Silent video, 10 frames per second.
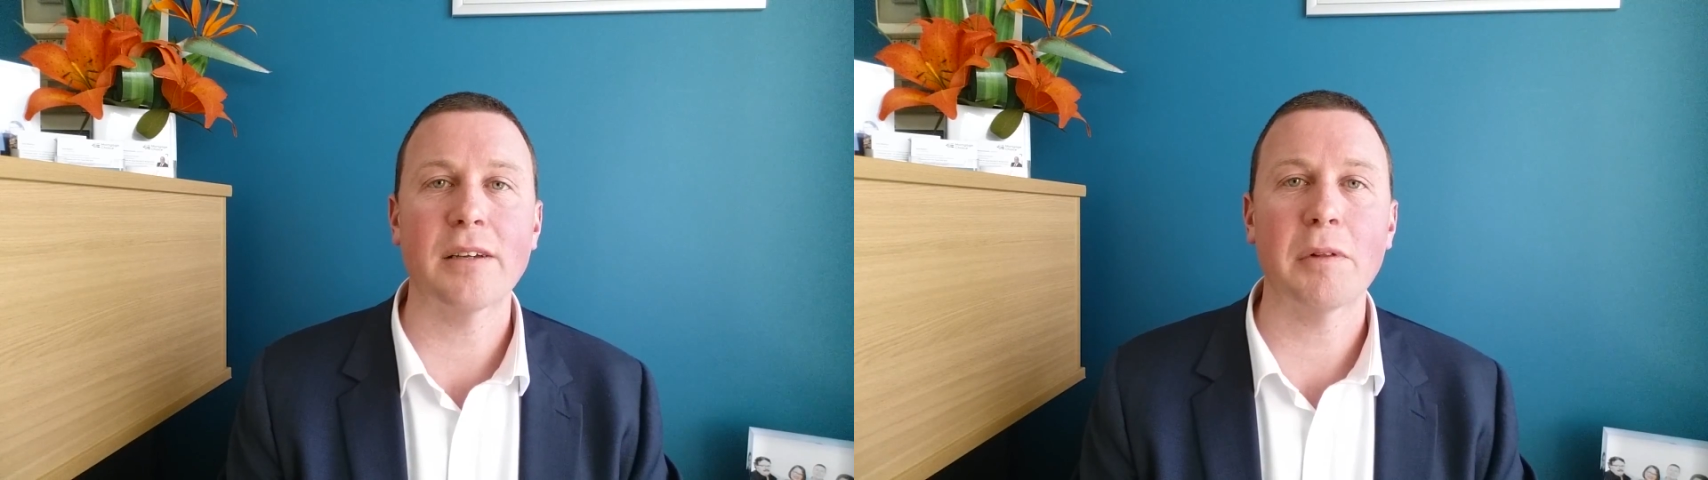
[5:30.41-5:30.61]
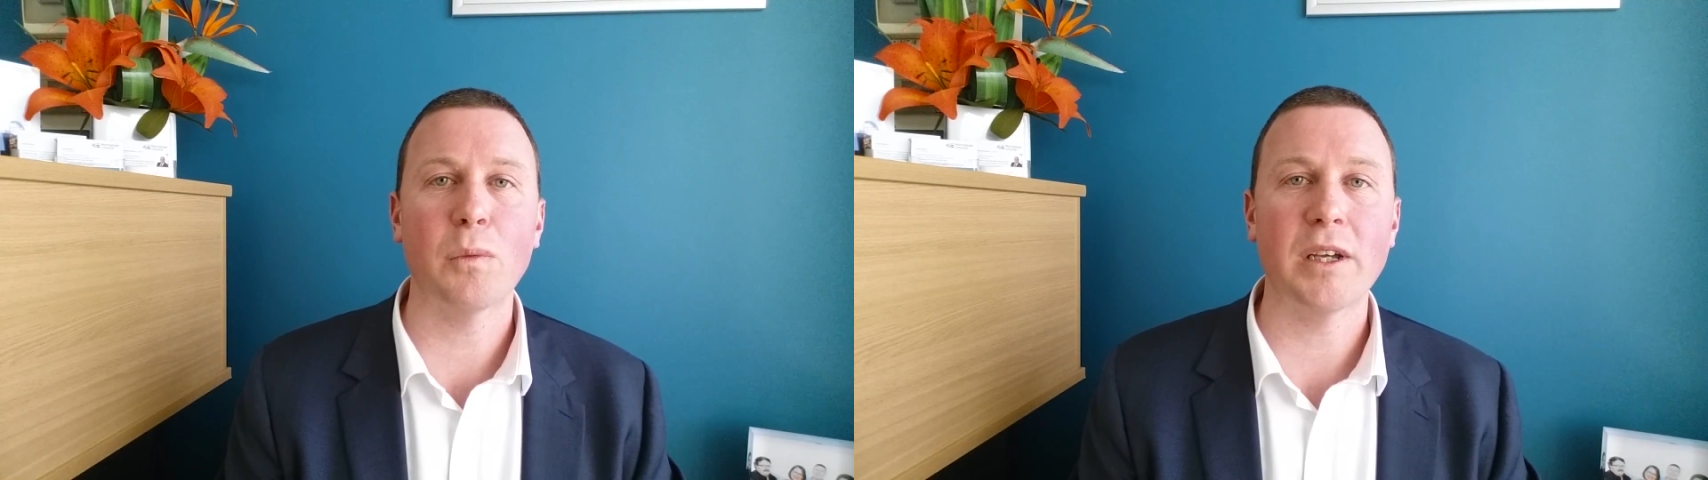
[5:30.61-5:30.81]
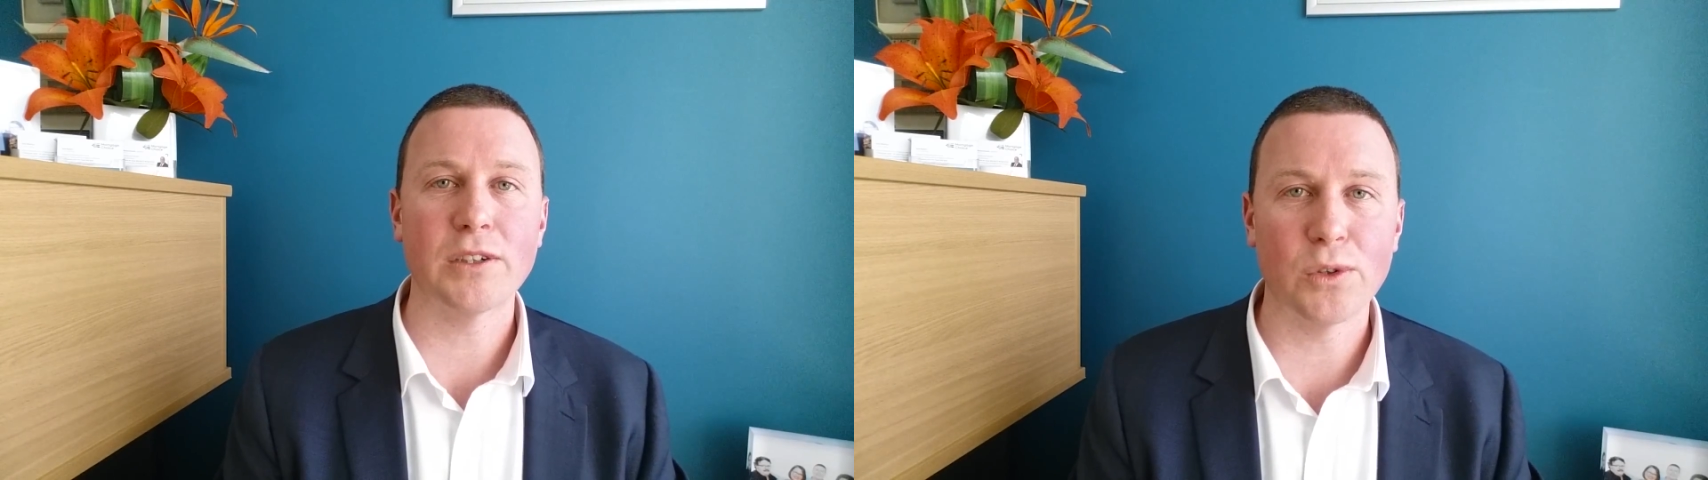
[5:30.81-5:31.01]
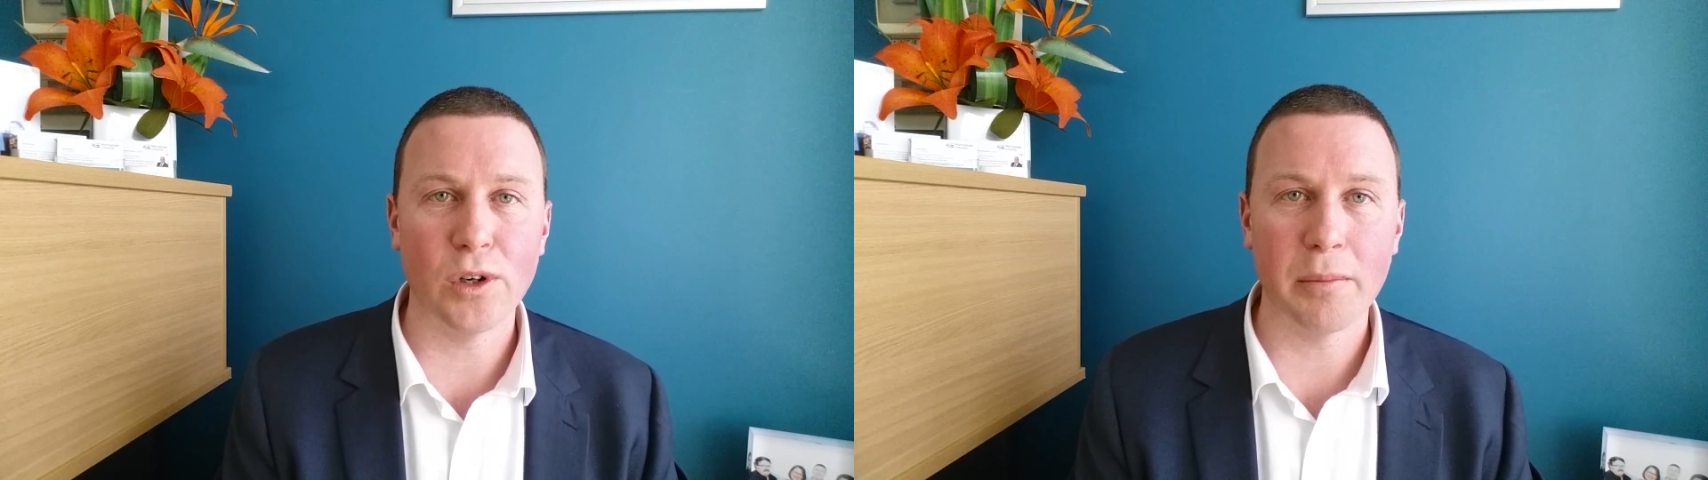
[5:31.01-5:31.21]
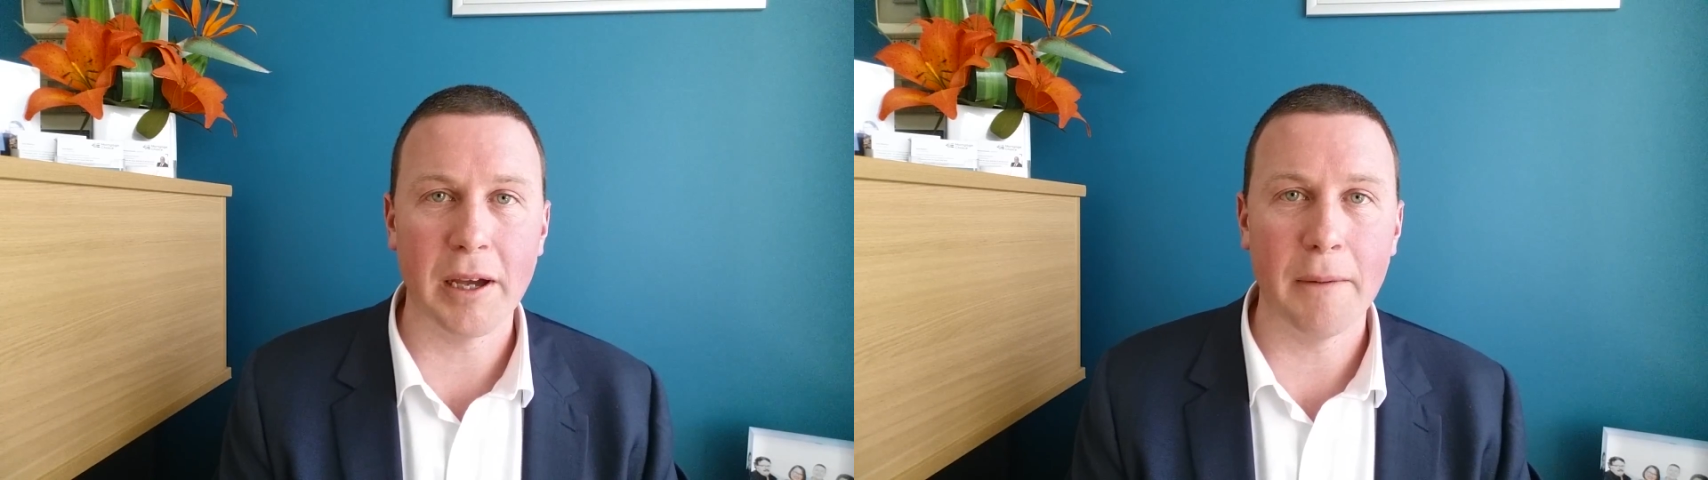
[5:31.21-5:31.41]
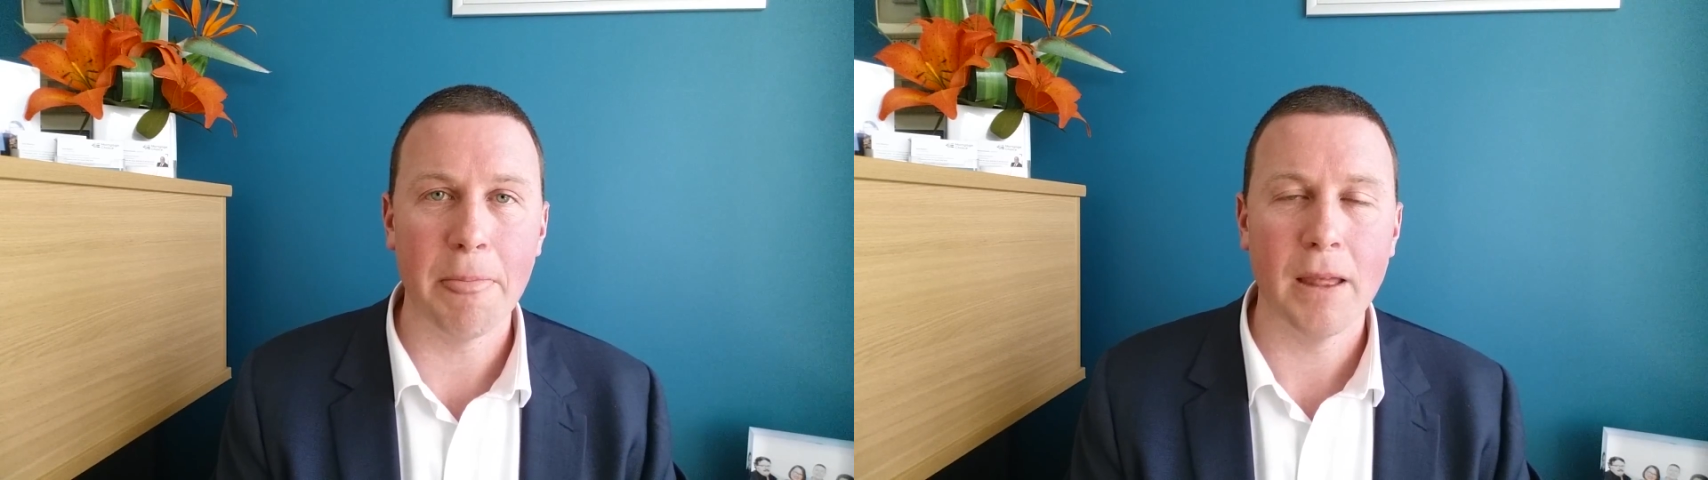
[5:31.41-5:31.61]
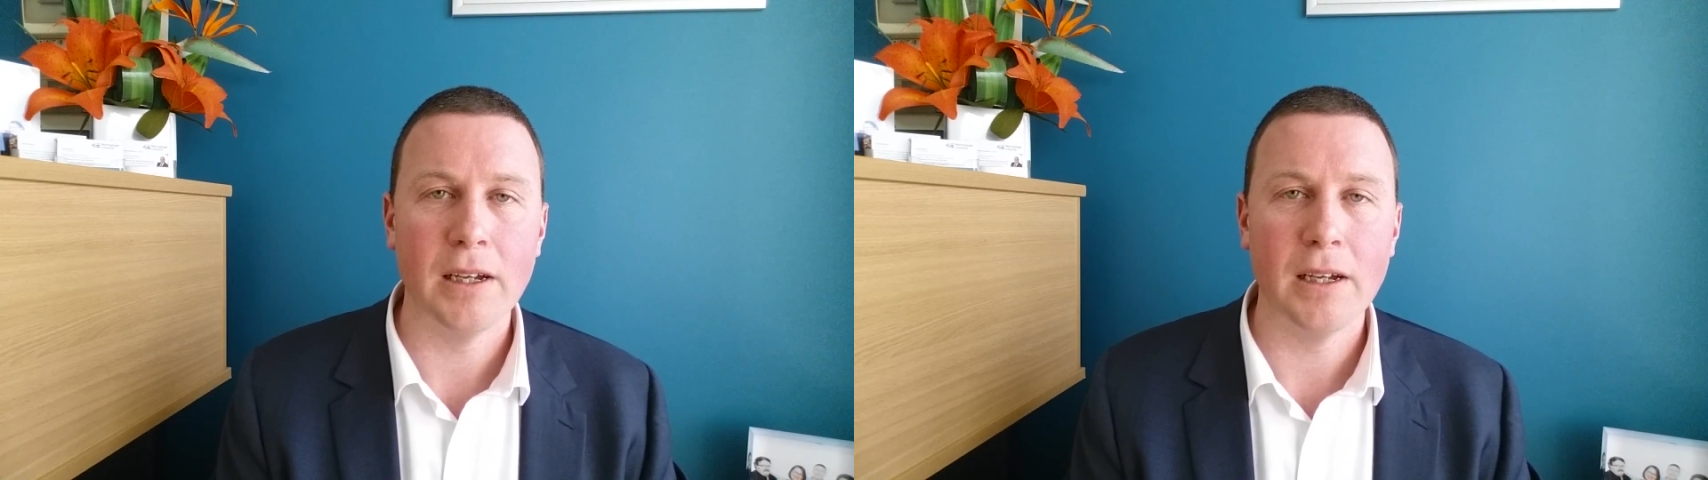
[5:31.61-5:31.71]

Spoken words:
something we can talk about.